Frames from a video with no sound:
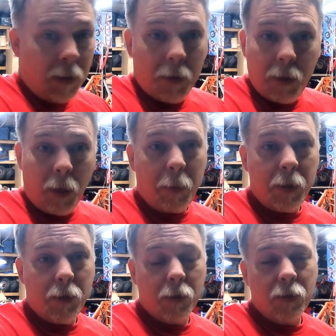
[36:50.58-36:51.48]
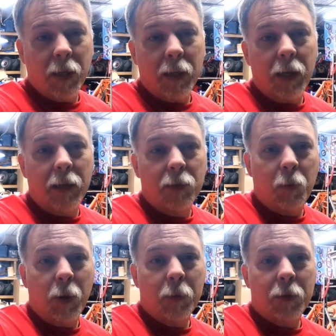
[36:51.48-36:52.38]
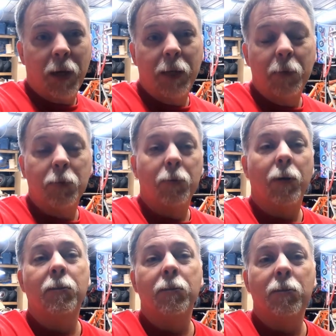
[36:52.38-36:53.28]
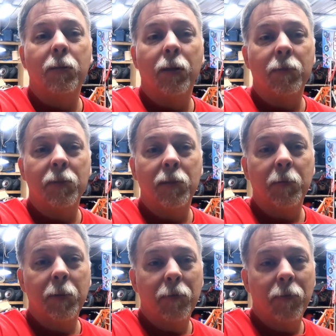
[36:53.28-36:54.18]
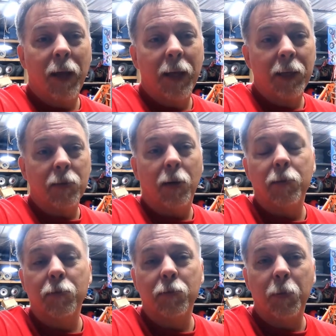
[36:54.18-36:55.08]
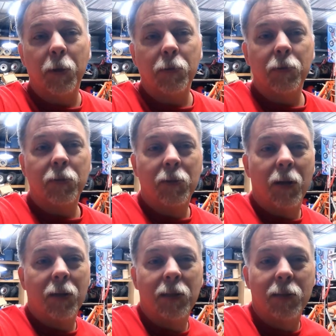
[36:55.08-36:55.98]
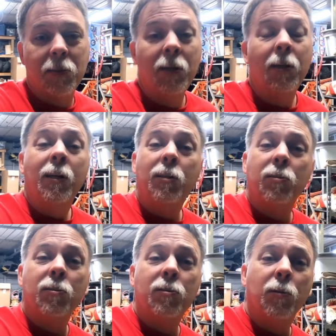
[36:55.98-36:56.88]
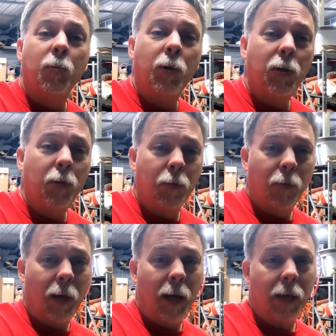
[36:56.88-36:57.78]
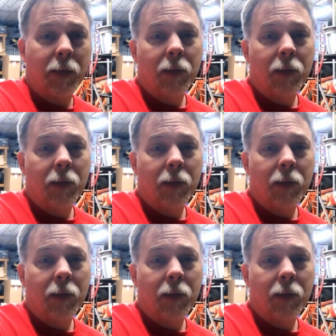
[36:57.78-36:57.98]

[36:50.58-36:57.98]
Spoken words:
Y'all be sure and check out his website. He was gracious enough to send me a flag, and he's also sponsoring this contest. He's going to send one of you a flag.